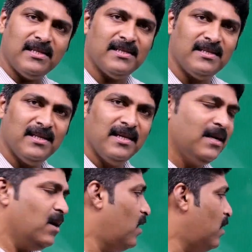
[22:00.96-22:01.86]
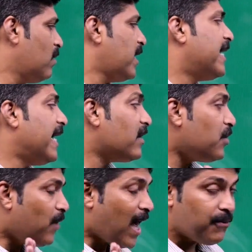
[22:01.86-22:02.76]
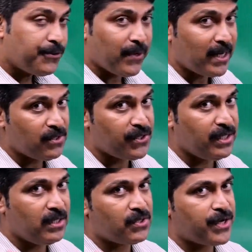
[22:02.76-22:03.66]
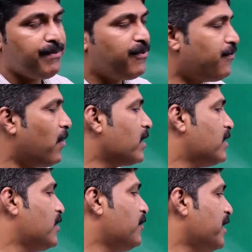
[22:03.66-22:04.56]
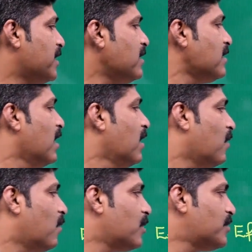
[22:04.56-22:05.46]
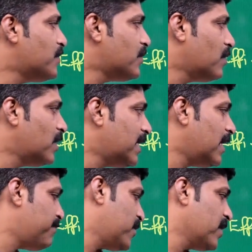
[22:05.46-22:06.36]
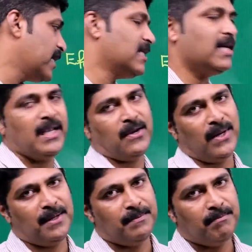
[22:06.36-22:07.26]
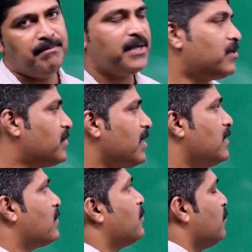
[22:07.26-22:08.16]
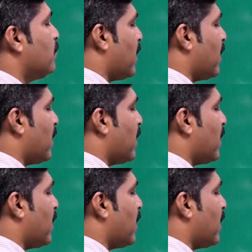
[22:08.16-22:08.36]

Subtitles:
it. Here you have to understand this type of all the situations, horizontal products are equal because these two